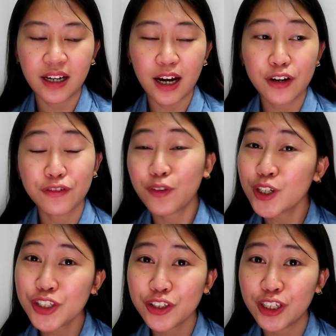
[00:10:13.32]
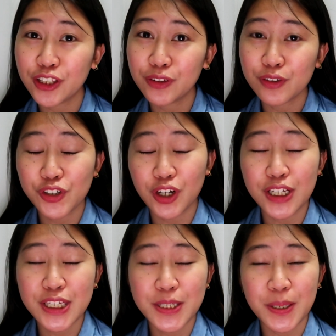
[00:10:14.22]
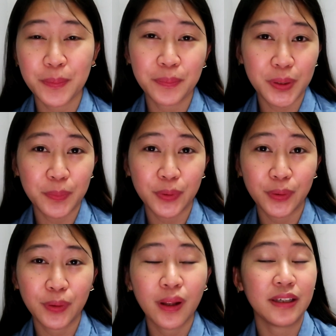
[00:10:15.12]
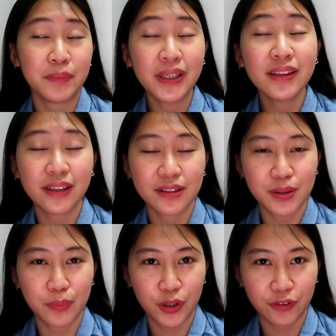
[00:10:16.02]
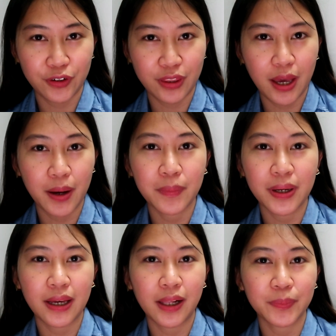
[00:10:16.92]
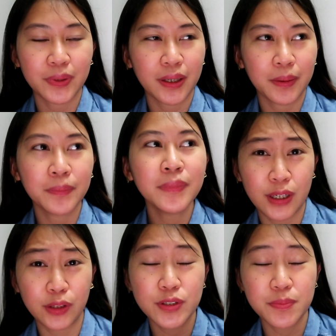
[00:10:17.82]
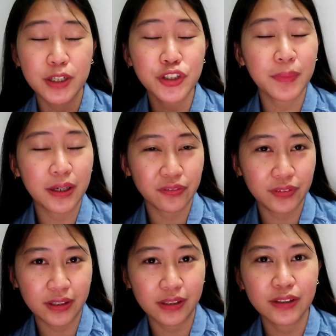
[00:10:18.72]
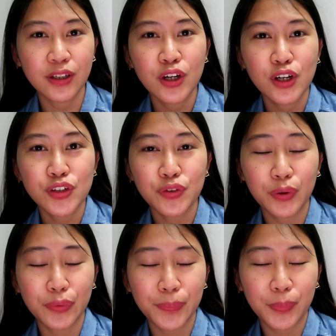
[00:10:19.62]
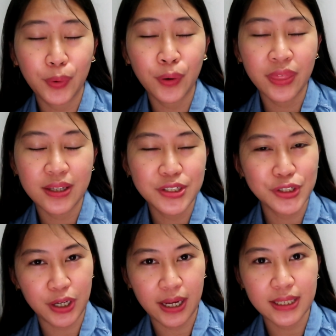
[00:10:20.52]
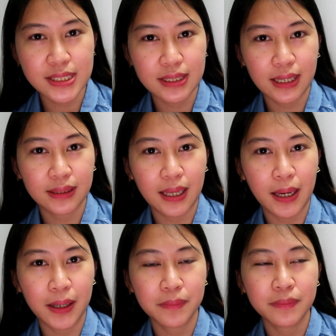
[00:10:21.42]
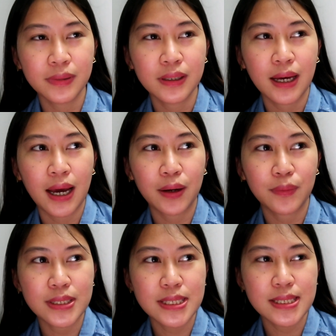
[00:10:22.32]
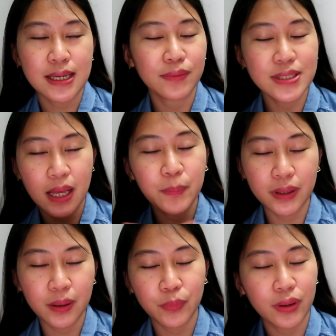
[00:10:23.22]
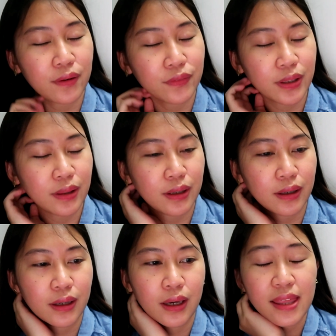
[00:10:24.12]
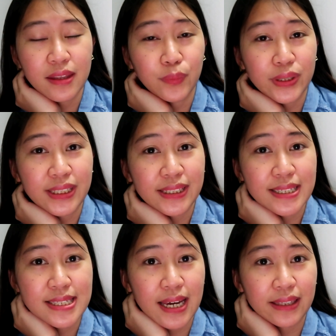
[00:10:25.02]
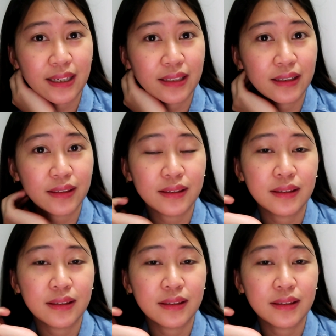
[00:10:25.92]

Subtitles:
unfortunate to trust some people. Emil did some work for them. I helped him. It was medyo my field, so we were both stressed that time. I was helping him with everything, and then when he decided that